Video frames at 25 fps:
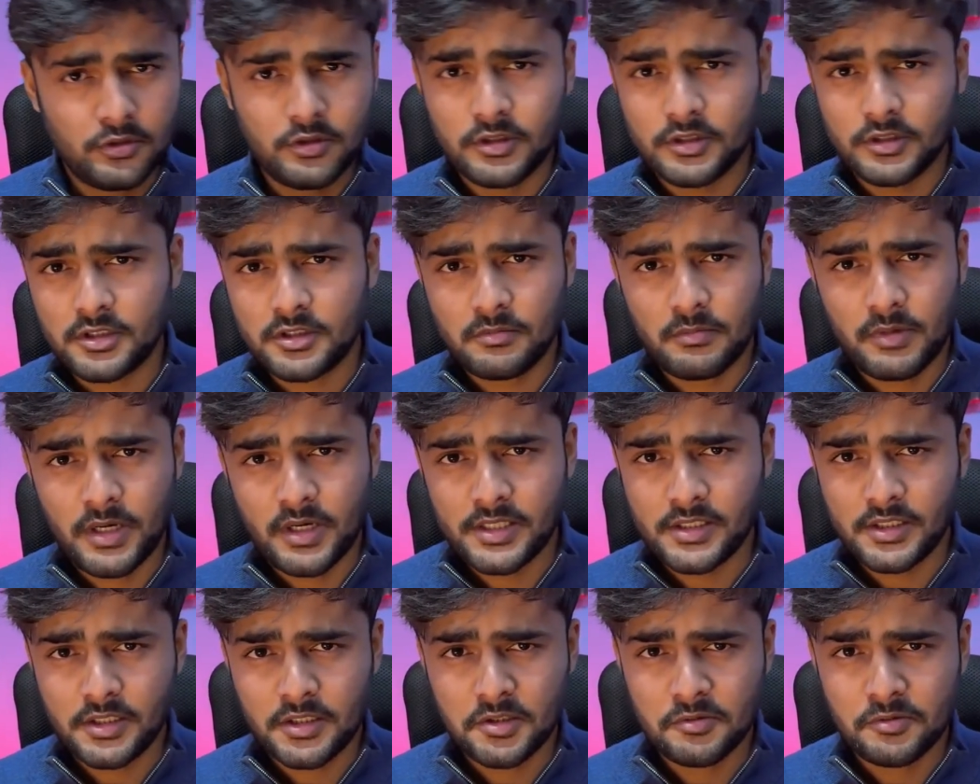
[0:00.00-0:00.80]

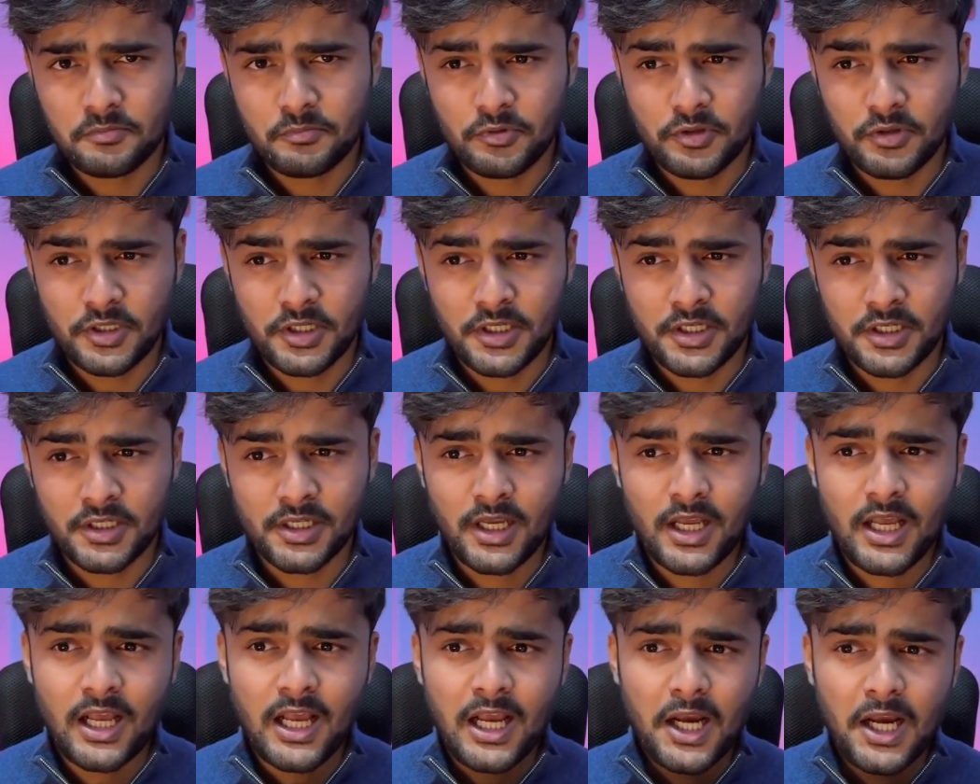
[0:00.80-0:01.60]
customize the component,
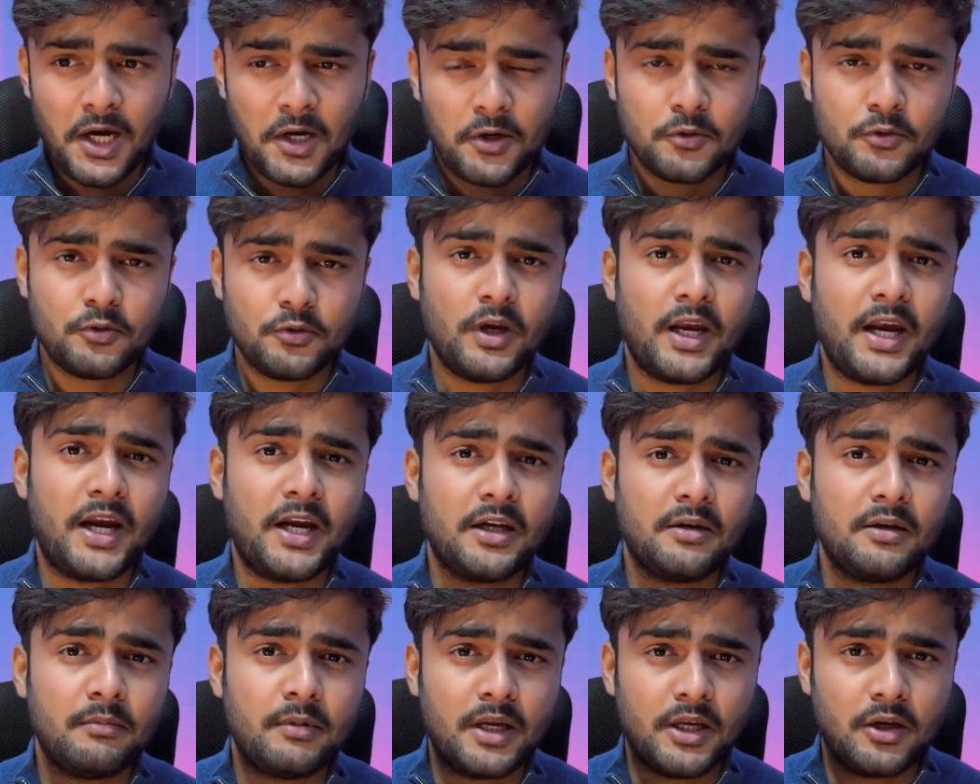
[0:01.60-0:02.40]
how to
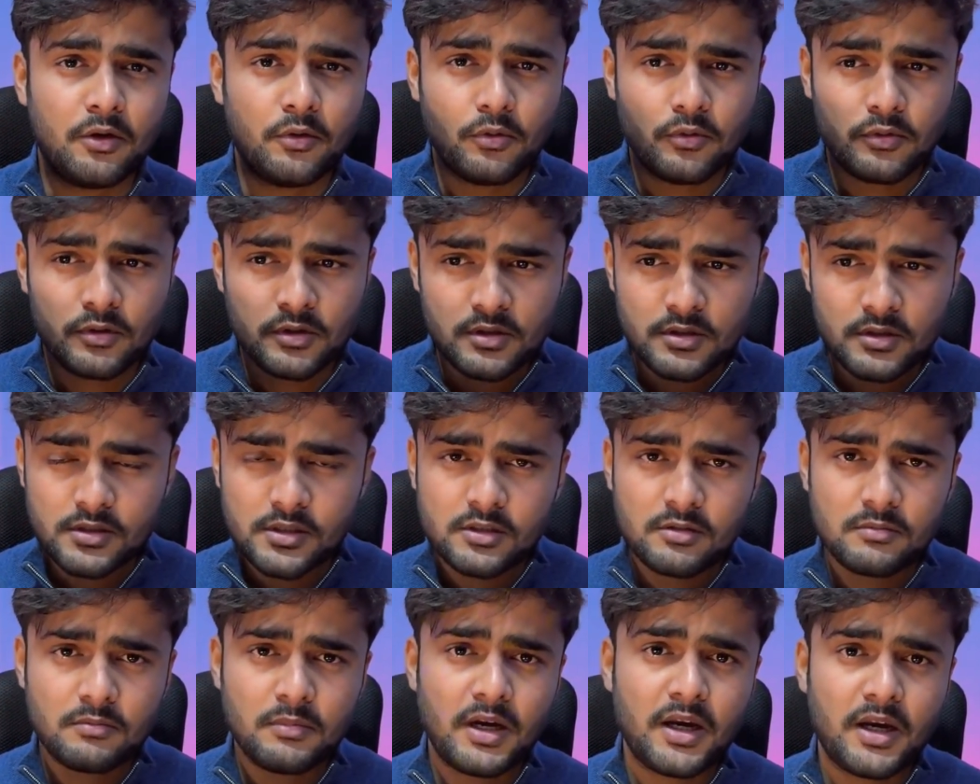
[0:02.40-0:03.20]
add my own
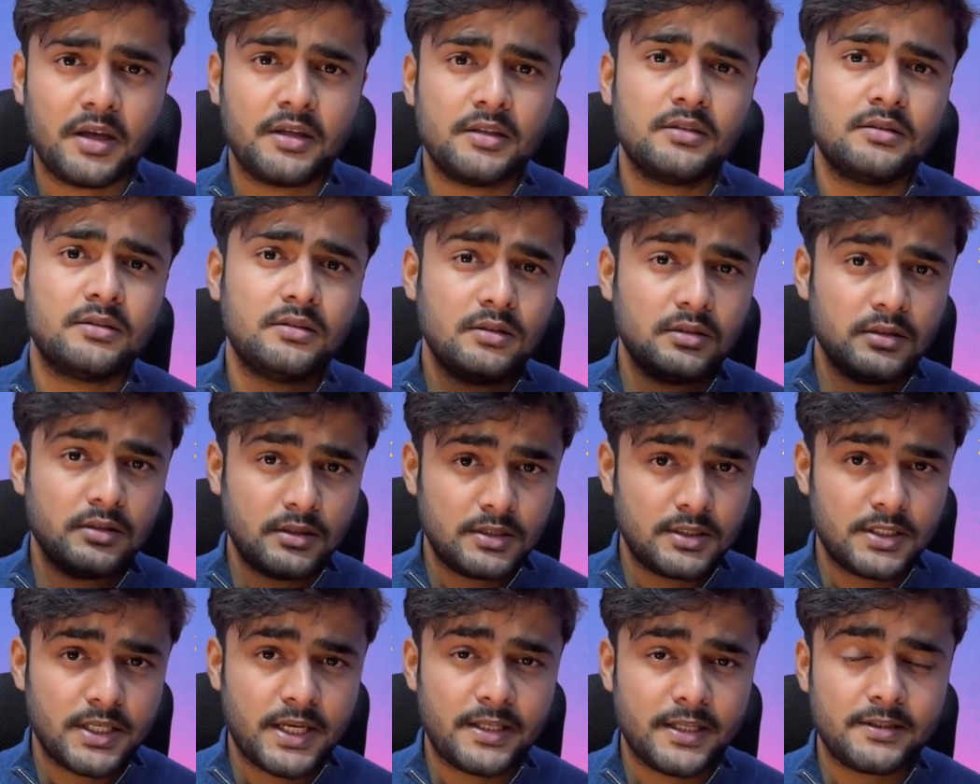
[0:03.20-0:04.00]
customized
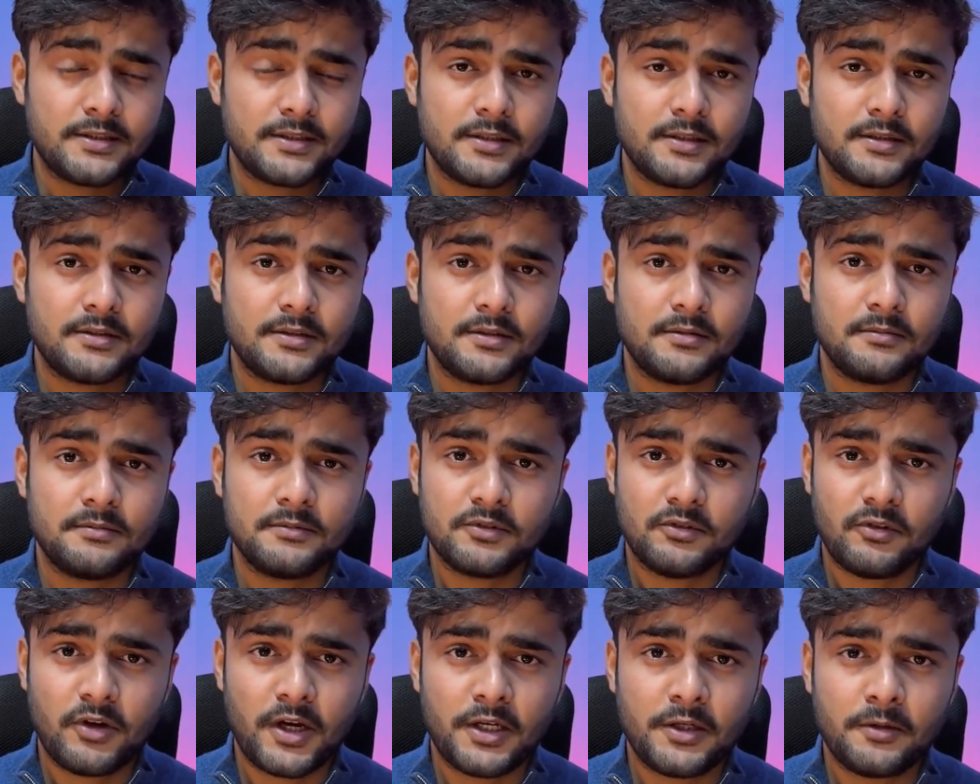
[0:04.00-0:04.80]
design
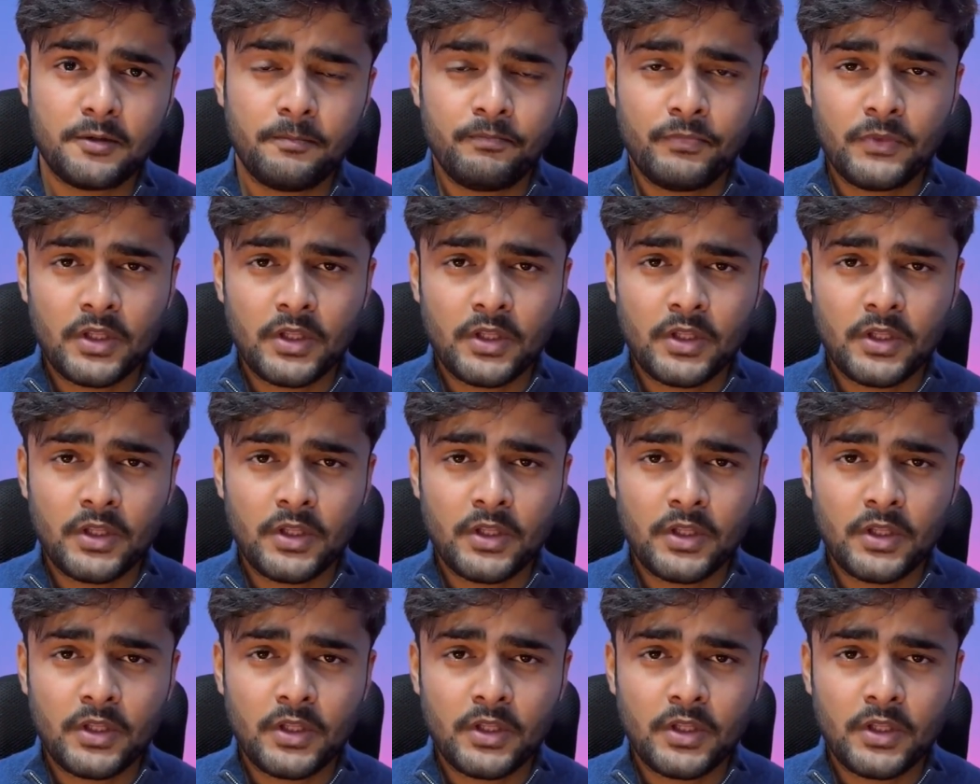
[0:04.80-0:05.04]
systems, right?